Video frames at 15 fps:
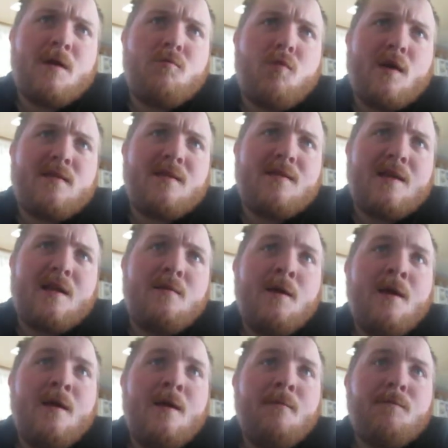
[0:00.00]
But Watson said,
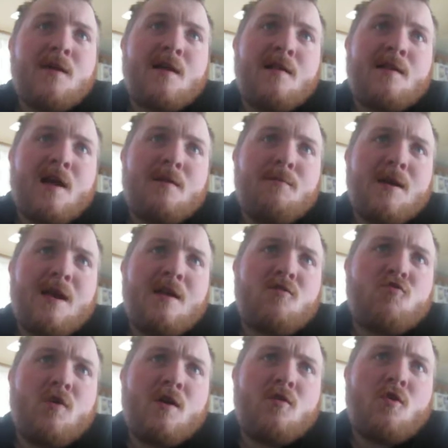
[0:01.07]
because as many
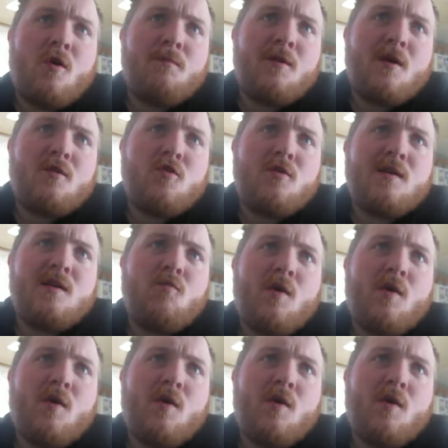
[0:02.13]
as 200 homes are losing